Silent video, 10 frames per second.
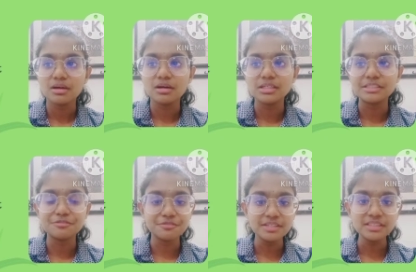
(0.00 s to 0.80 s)
The
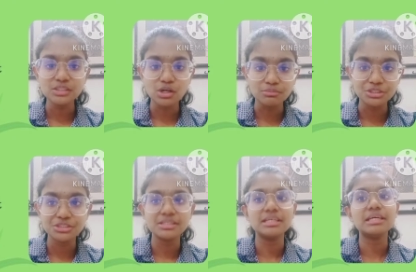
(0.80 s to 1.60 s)
first
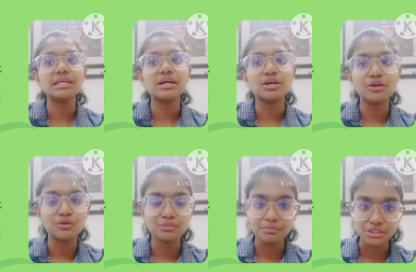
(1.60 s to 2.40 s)
commercially
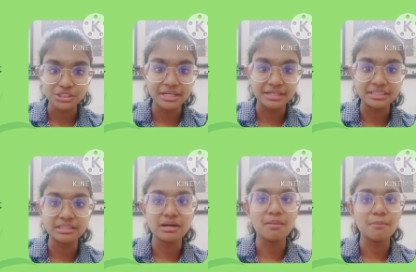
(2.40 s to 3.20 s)
grown
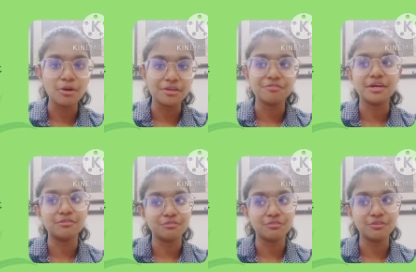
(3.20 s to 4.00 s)
genetic modified
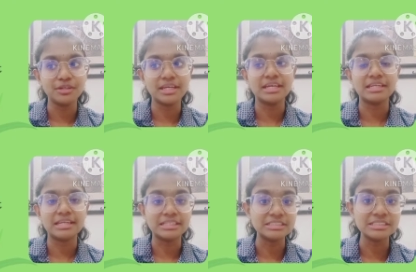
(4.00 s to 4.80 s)
food in
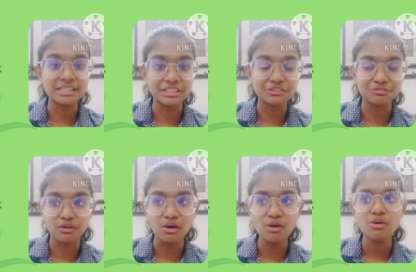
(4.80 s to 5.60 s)

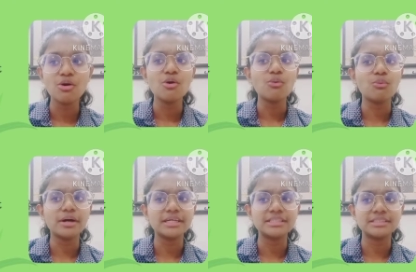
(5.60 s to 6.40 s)
1994
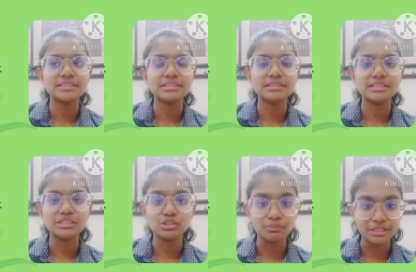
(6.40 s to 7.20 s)
was the
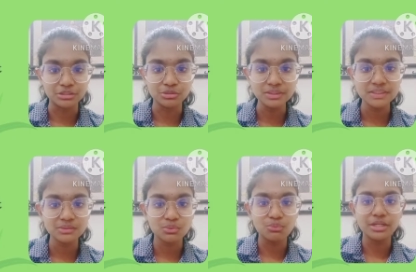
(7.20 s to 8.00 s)
tomatoes,
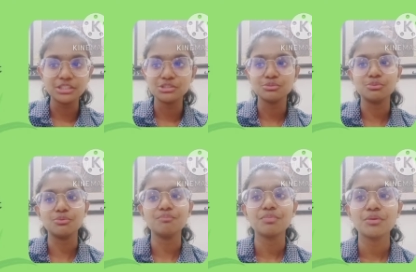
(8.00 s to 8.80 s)
which
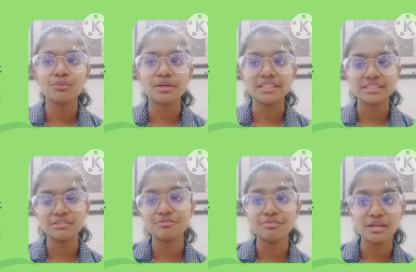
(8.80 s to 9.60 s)
was the
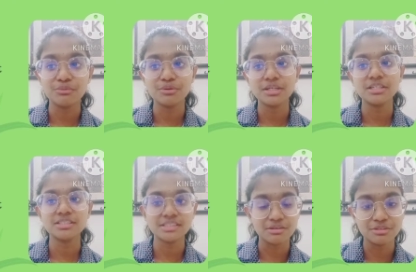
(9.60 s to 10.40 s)
flavor
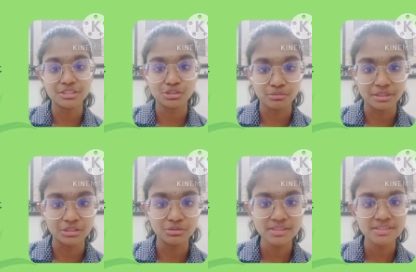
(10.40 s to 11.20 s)
sour
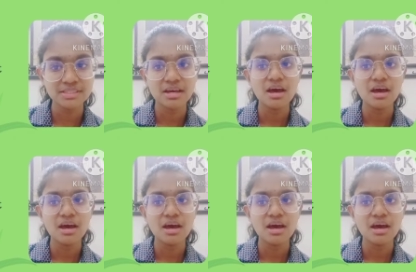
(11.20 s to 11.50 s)
tomatoes.